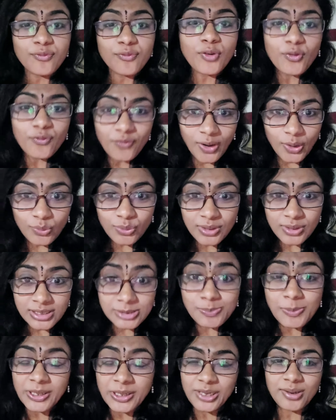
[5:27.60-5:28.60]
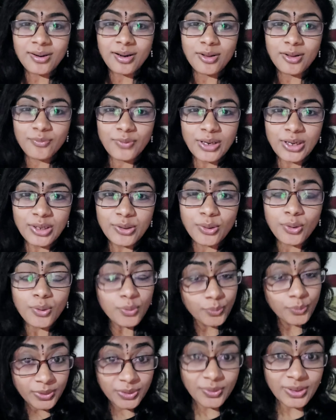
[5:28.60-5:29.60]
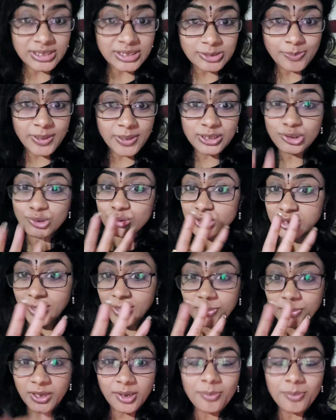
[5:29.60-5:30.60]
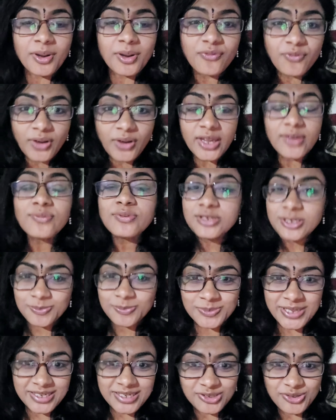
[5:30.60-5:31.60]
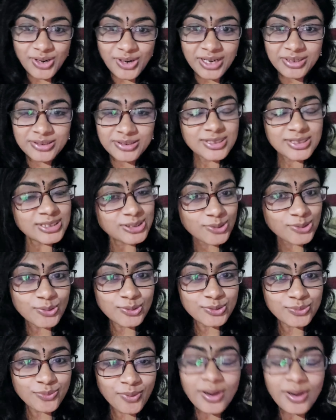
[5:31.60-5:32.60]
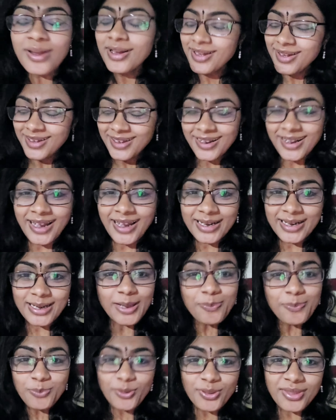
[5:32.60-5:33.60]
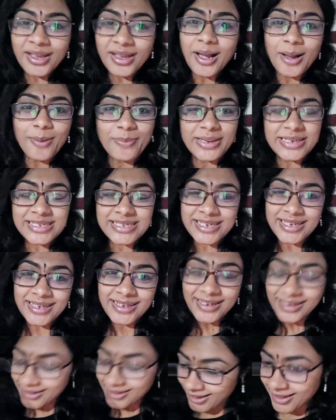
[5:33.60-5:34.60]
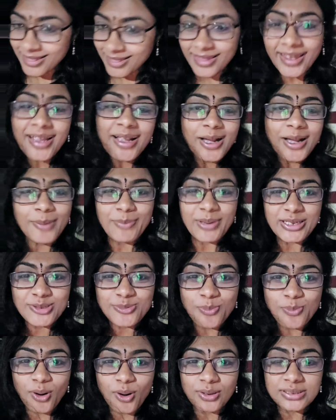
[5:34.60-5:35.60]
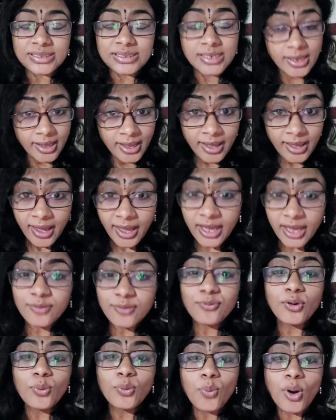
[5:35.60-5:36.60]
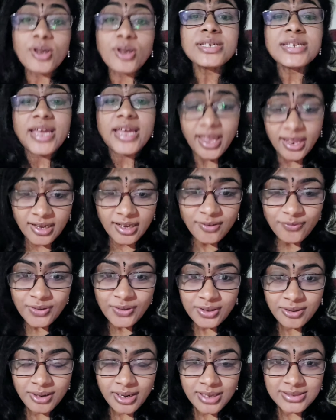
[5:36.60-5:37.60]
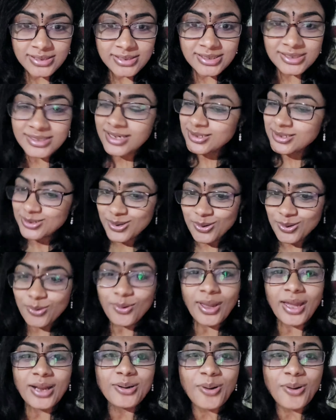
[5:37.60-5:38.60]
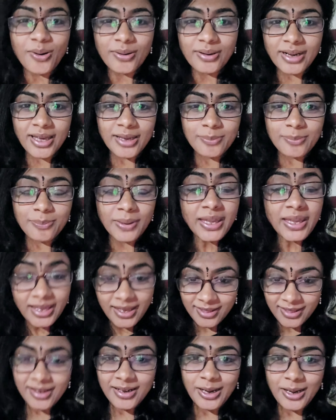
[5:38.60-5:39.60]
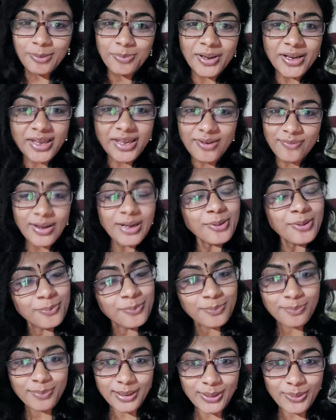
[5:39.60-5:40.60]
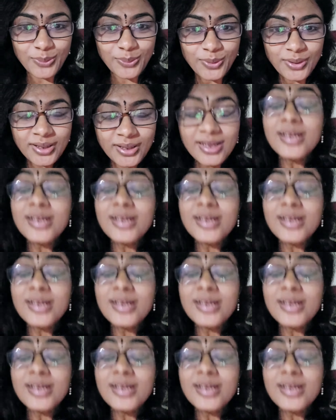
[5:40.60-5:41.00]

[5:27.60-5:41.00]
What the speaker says: If you found this particular video with respect to chapter number 5, tips and strategies useful, kindly put the comment in the comment box. And if you want any further assistance, you can contact me in the number given below.